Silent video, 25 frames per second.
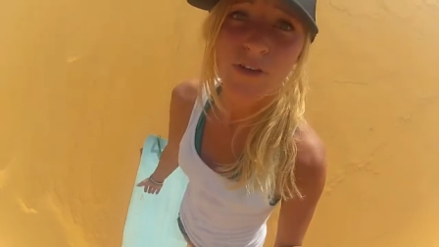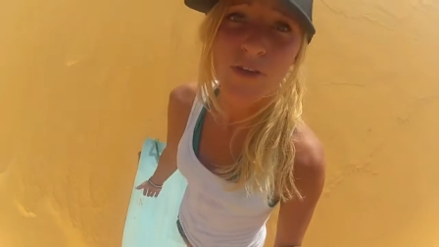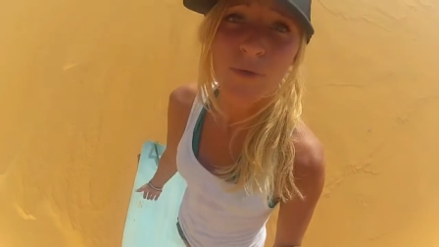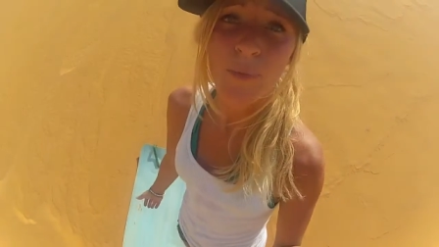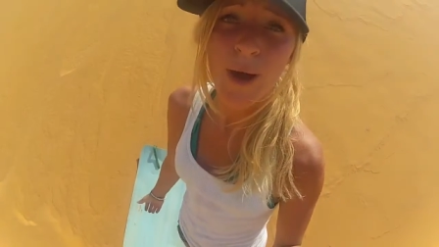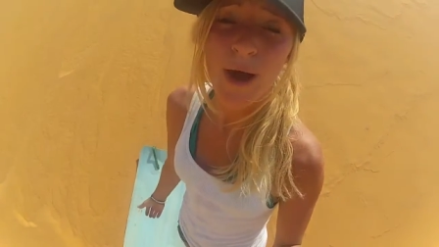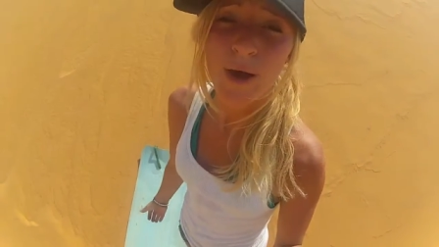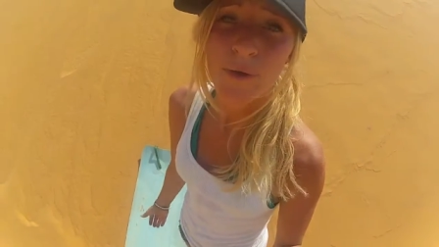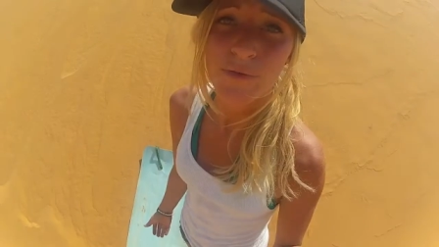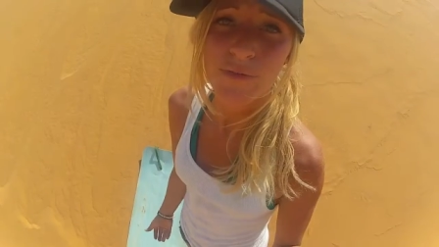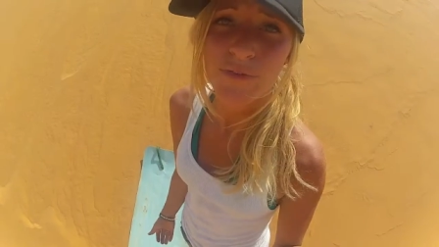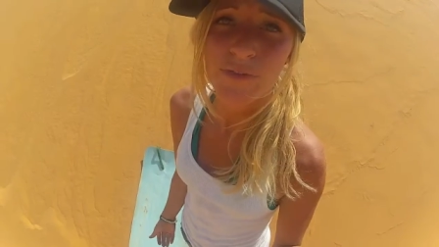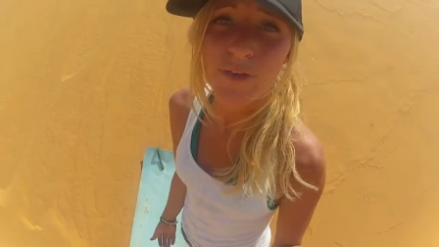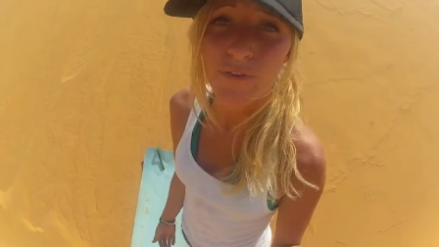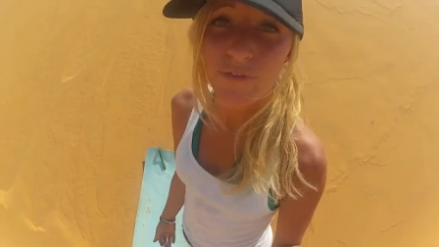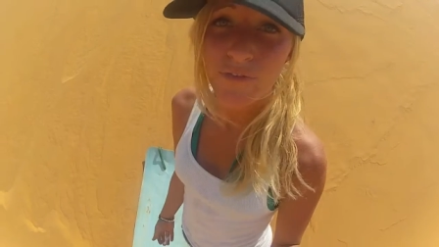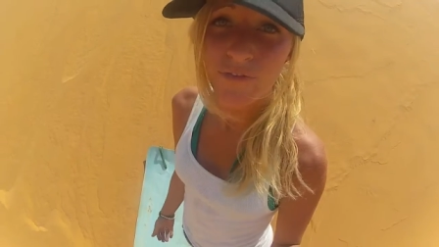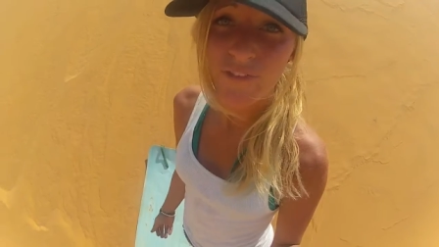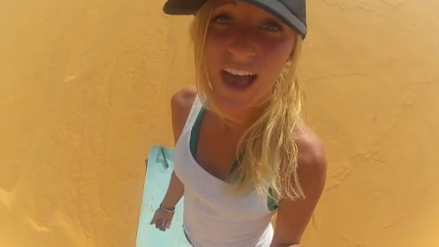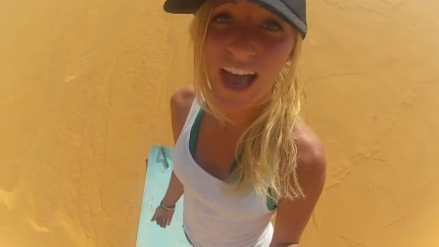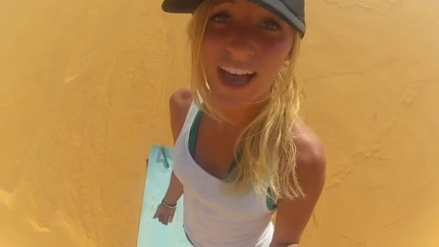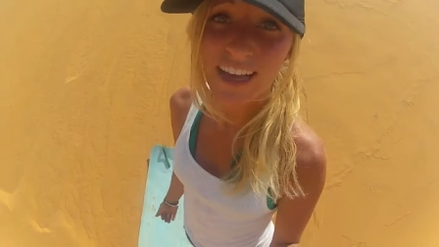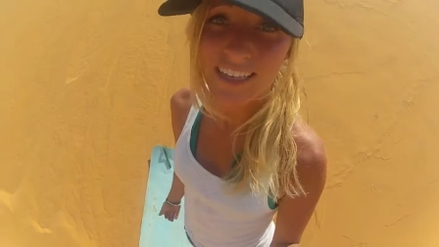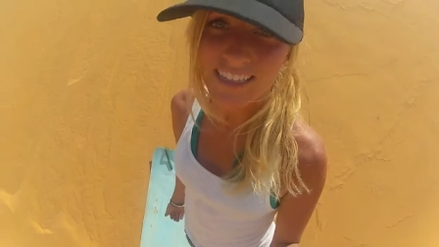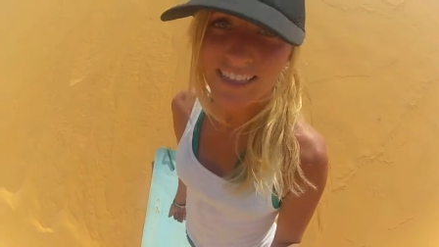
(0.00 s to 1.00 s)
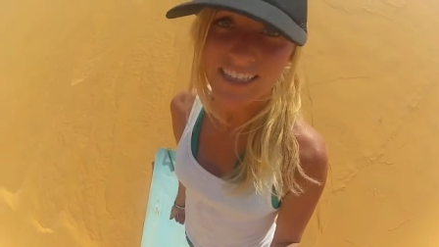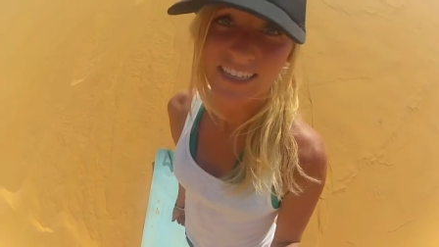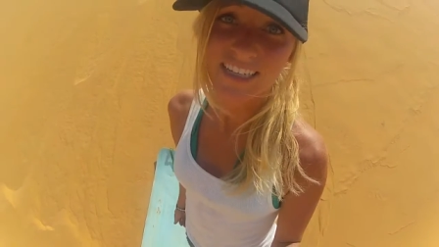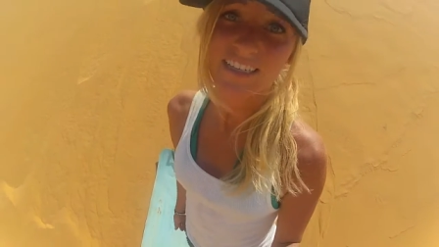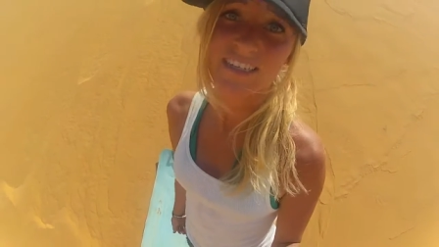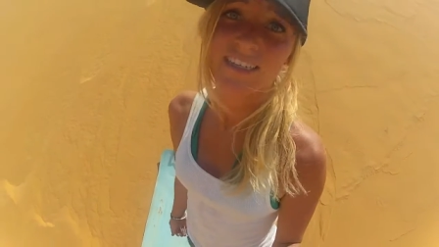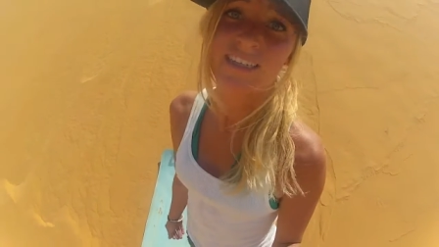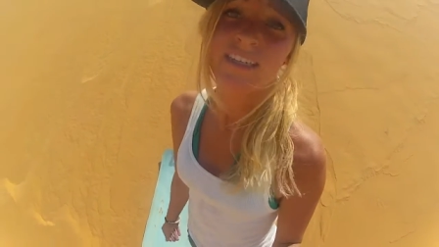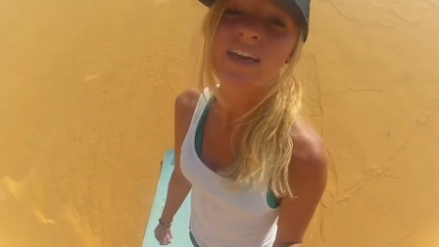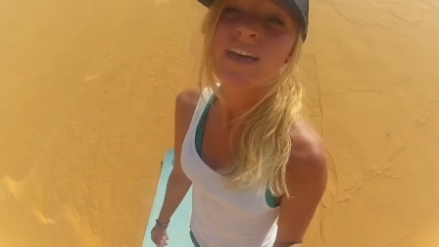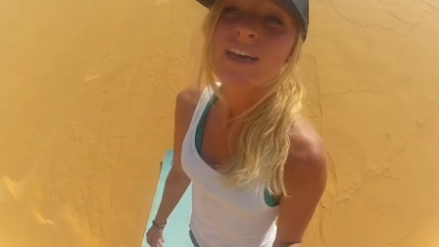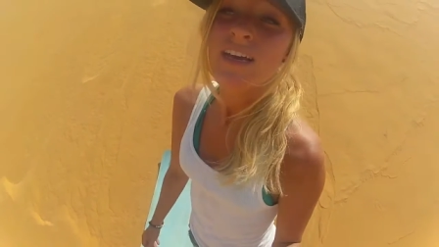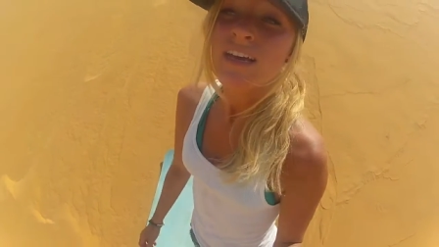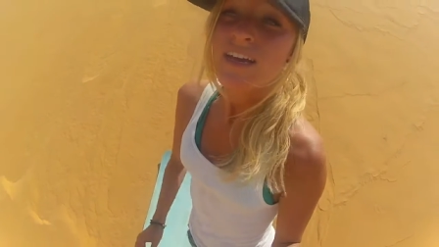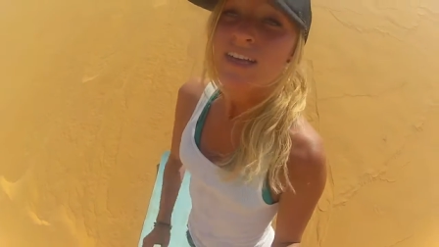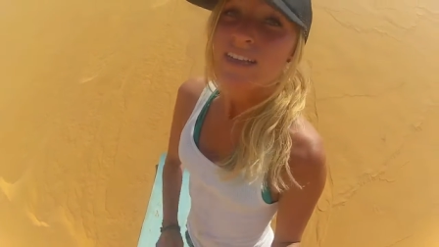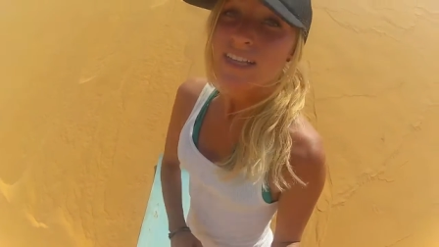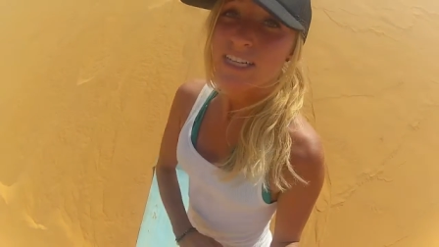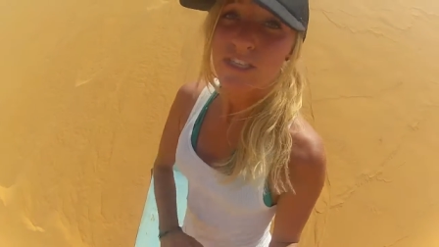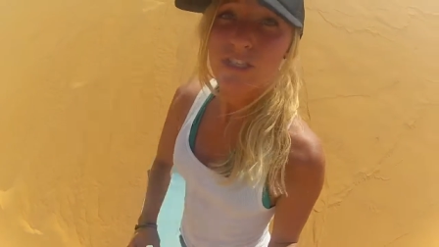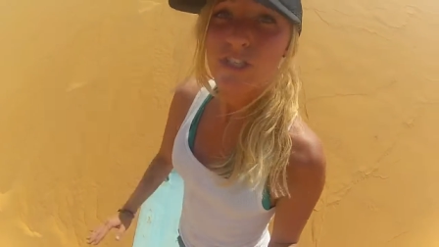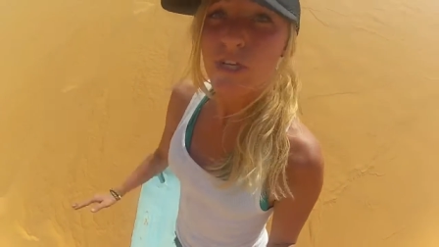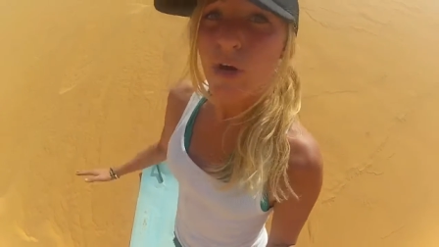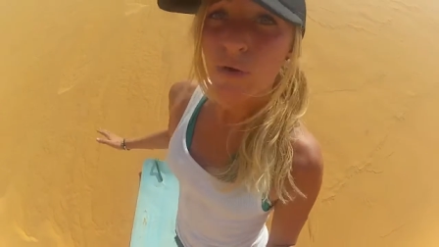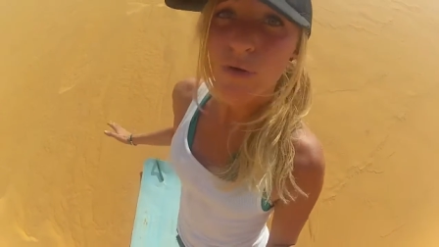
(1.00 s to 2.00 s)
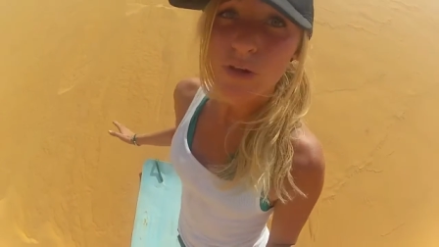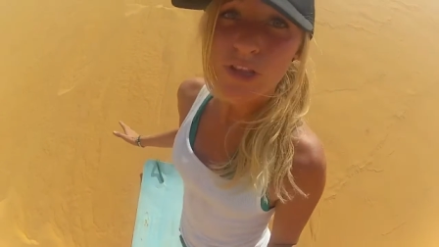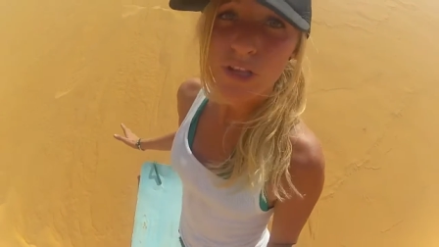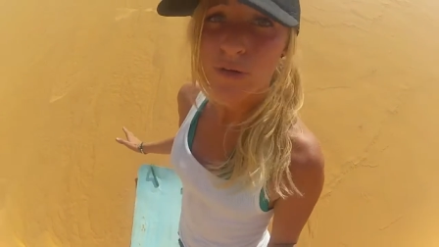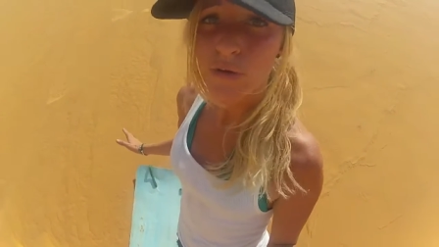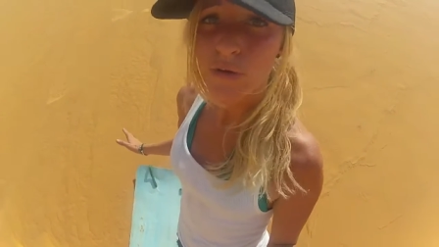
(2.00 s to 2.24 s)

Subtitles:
the mountain the fastest. It's totally